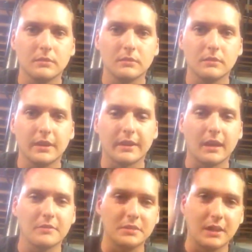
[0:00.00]
Yeah,
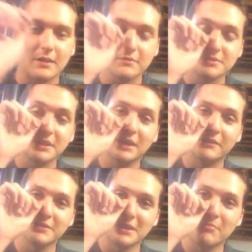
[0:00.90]
Kevin, I was thinking the
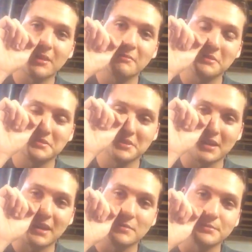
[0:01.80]
same thing when he said
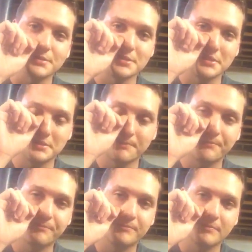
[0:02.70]
Ames.
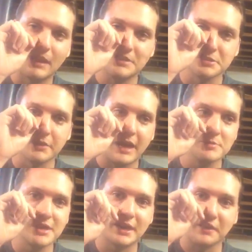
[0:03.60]
That's the only Ames
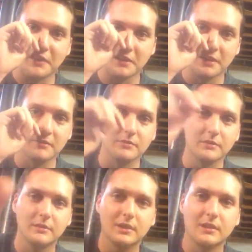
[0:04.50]
I could think of.
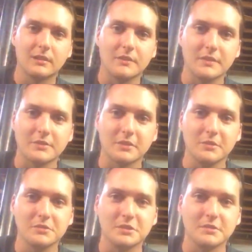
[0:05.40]
I think that's close
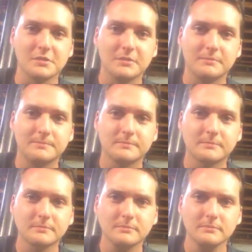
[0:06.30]
to you, isn't it?
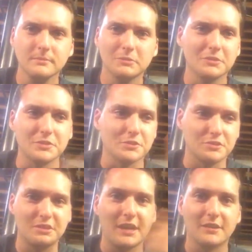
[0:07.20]
Well, it's in your
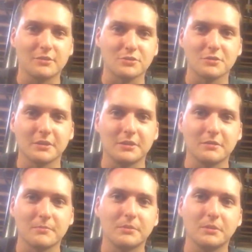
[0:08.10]
state, so surely
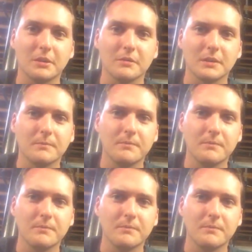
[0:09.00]
you can go there.